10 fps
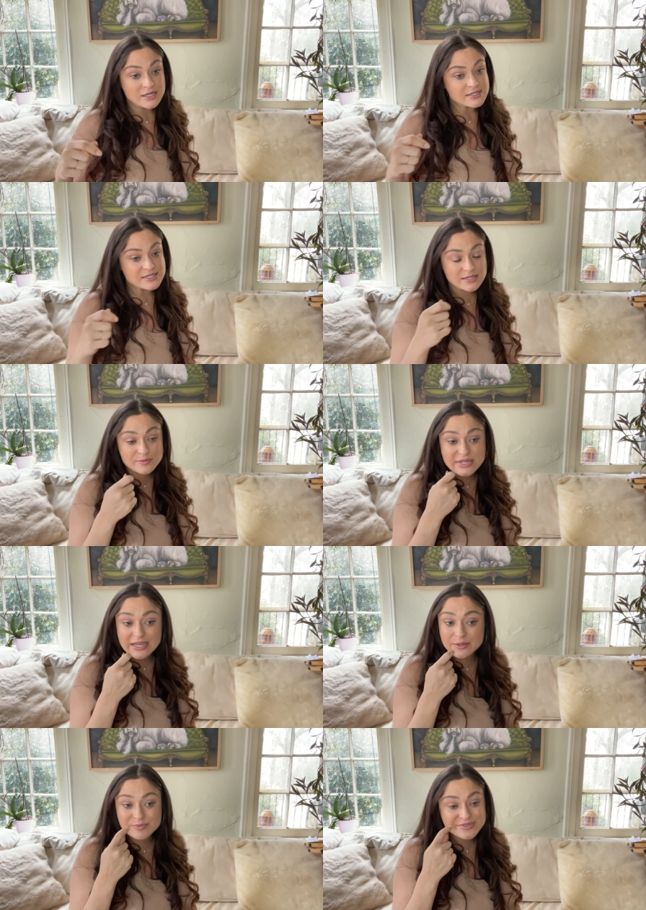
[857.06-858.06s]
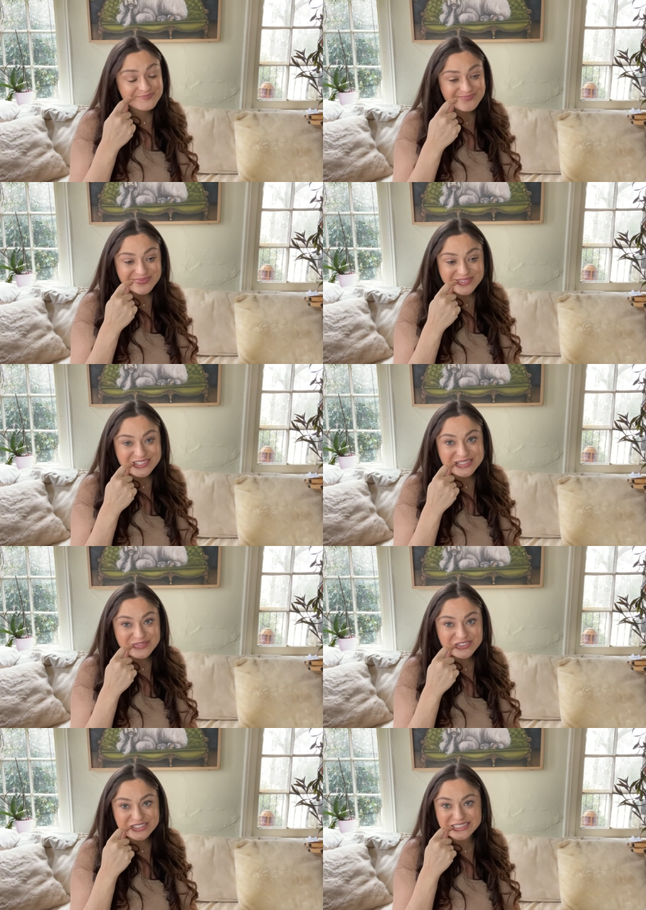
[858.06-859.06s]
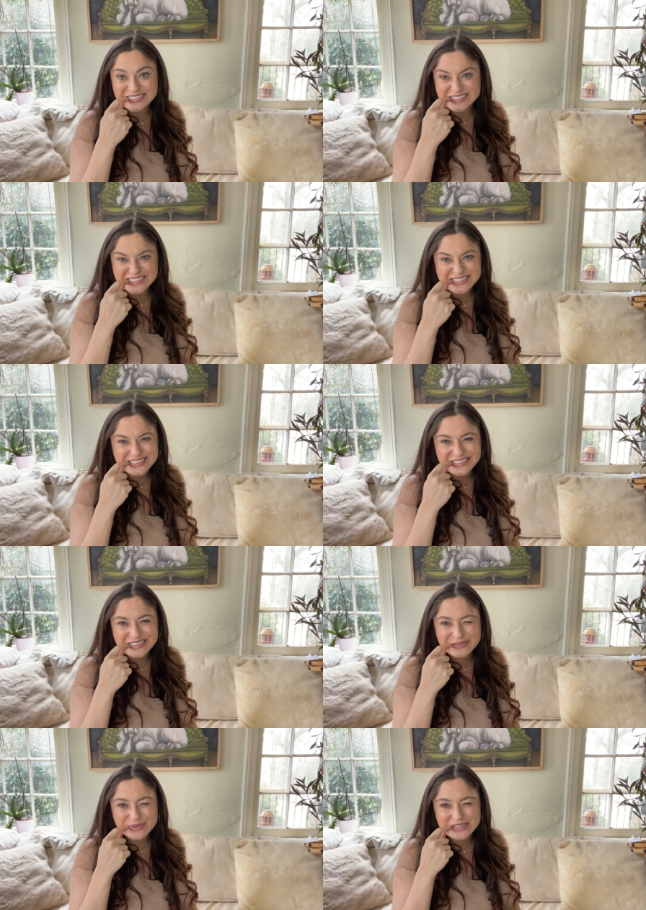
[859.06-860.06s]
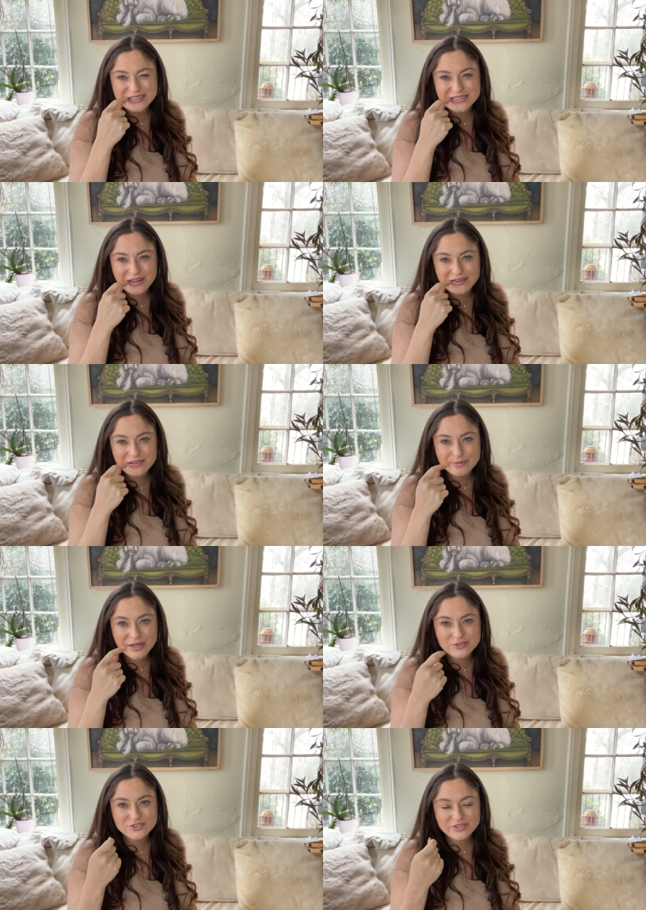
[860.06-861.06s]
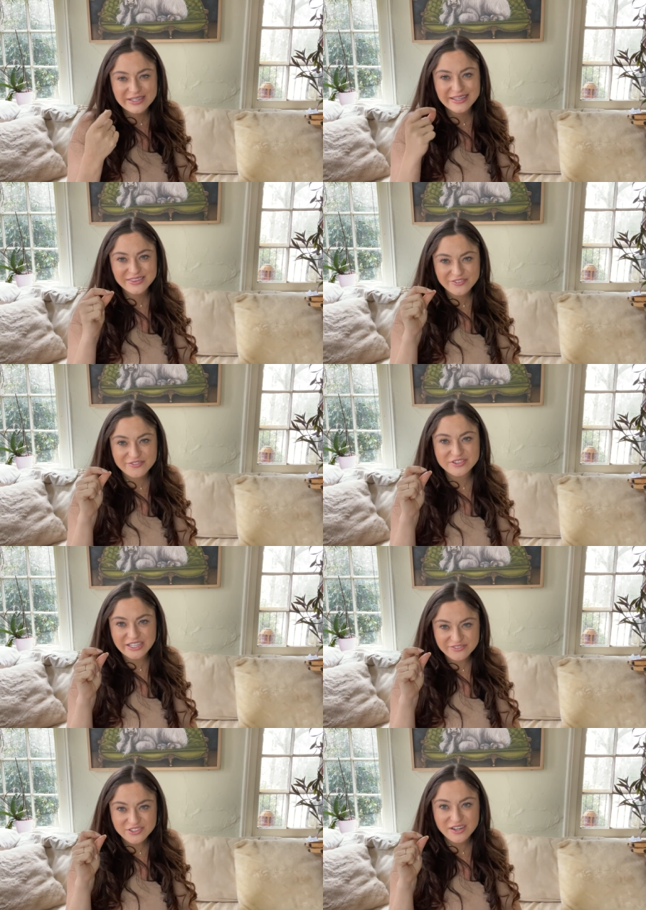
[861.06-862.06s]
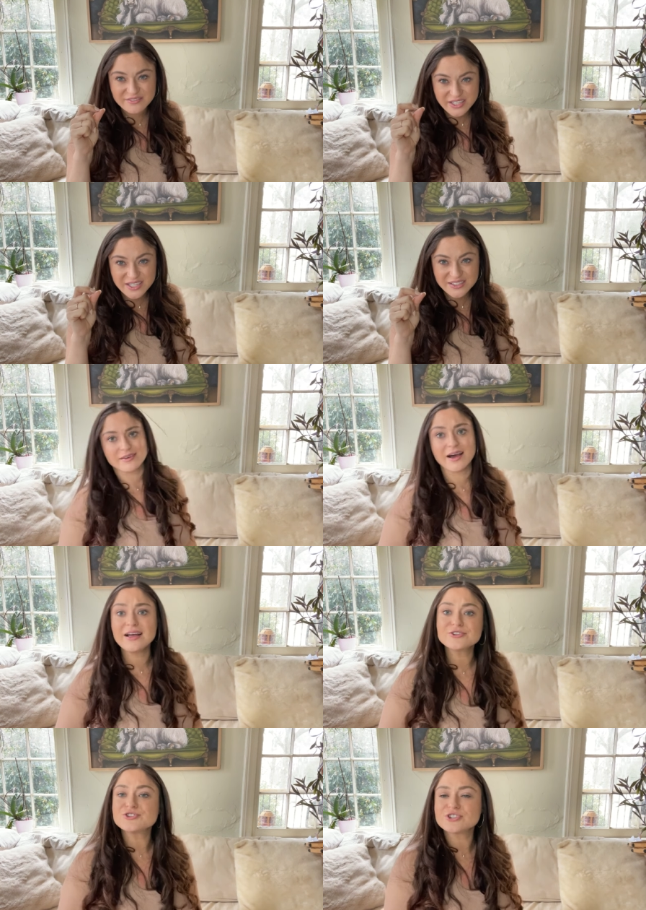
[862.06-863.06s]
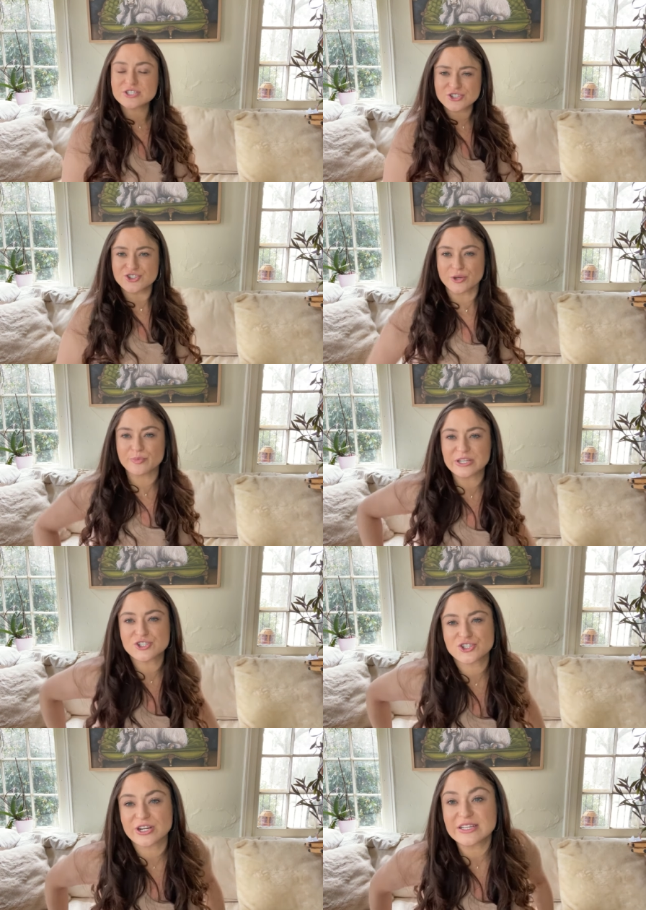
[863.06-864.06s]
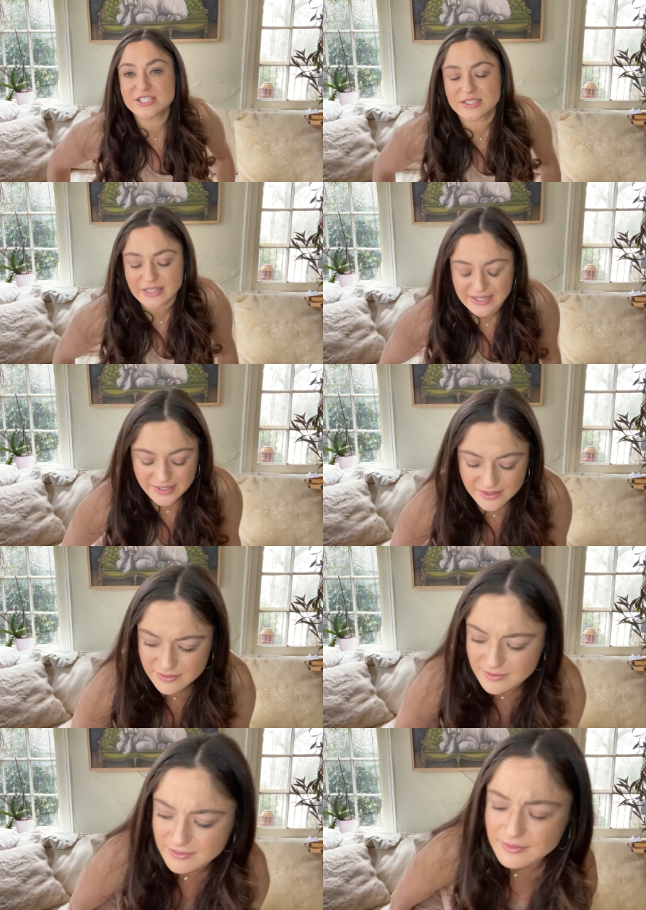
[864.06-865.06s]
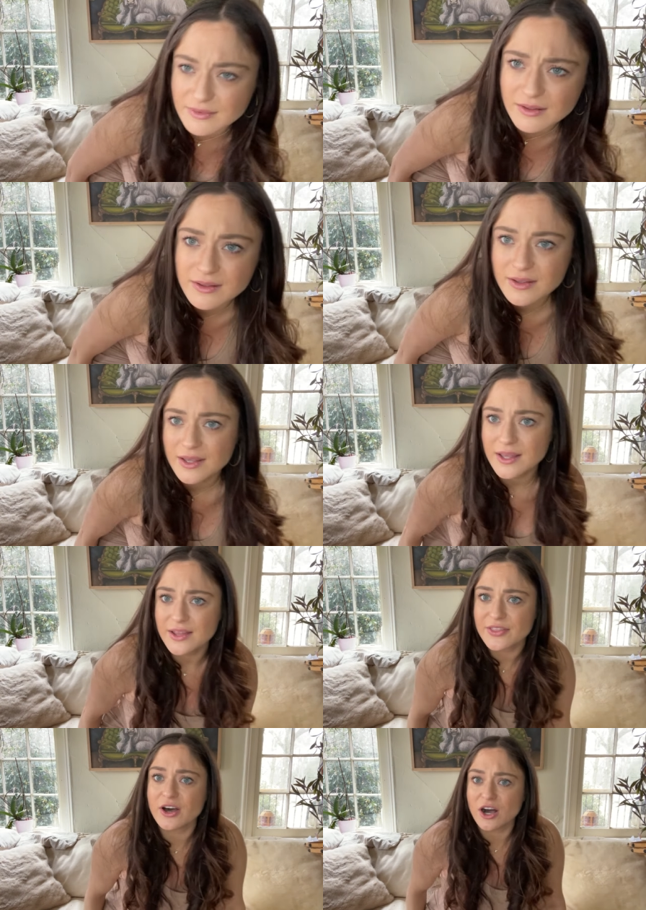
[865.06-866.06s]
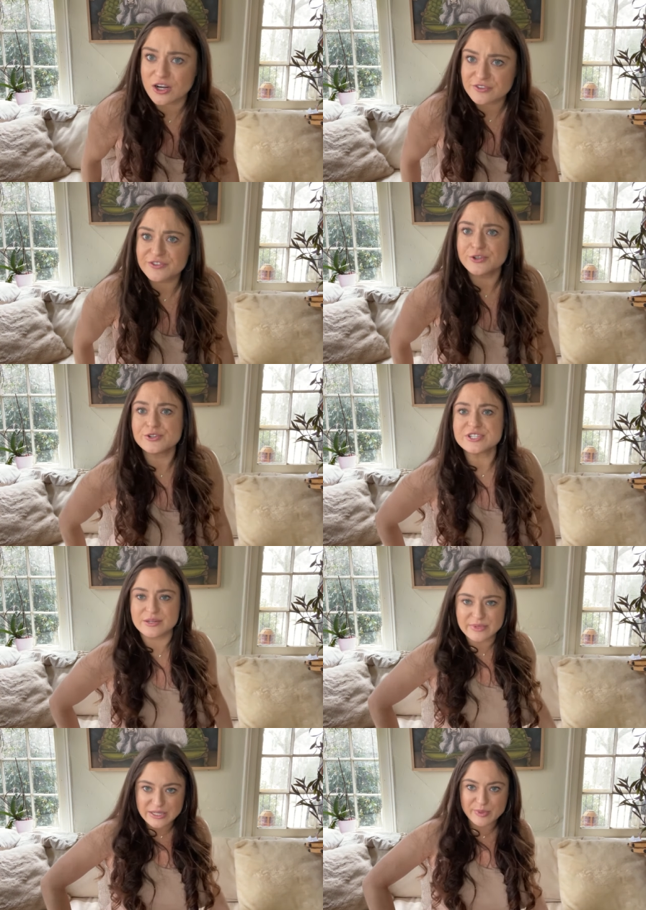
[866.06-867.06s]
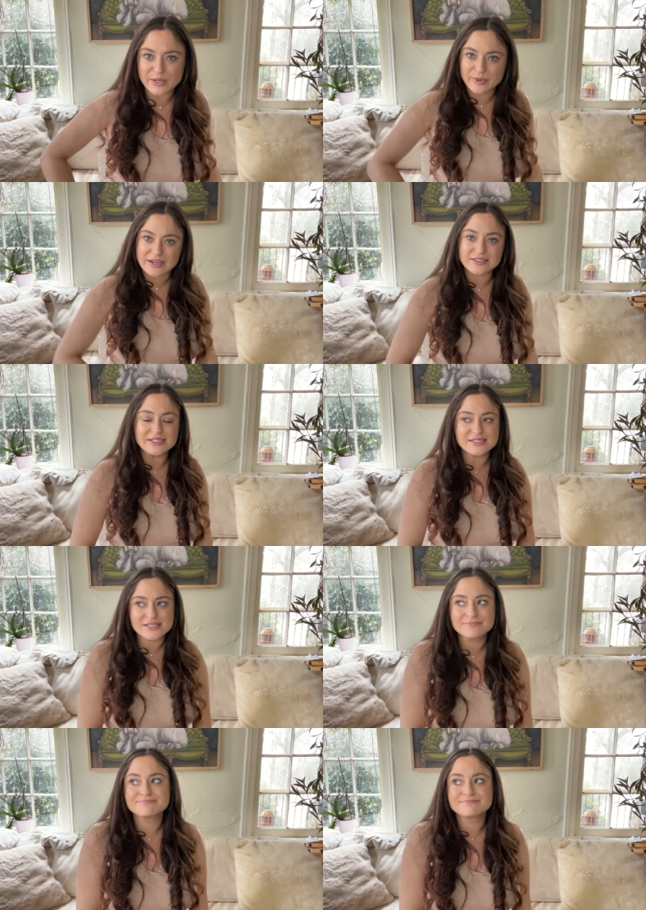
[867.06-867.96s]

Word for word: sometimes just forcing a little tiny bit in the side of their mouth so they get the flavor of it. Not just jumping straight to like ugh, the hard foods, the mini pig pellets.